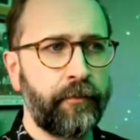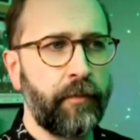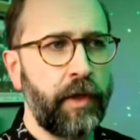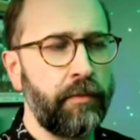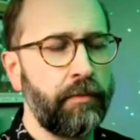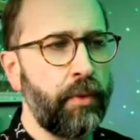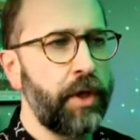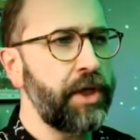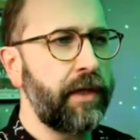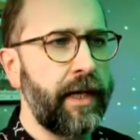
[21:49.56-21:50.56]
and
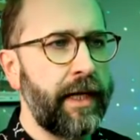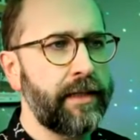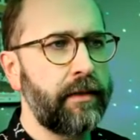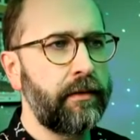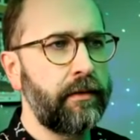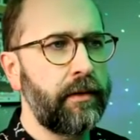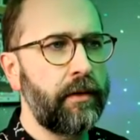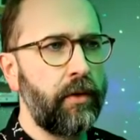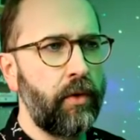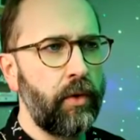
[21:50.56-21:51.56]
brushing that
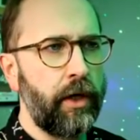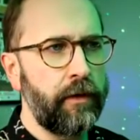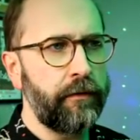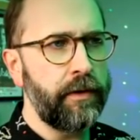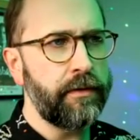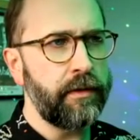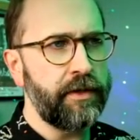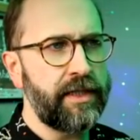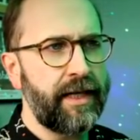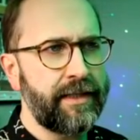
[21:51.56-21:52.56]
all over so it
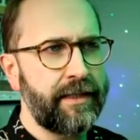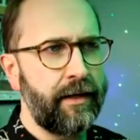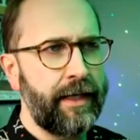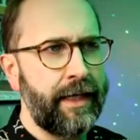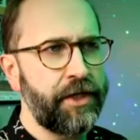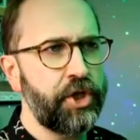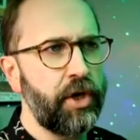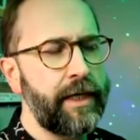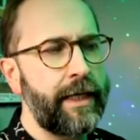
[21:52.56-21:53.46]
just has a slightly less shiny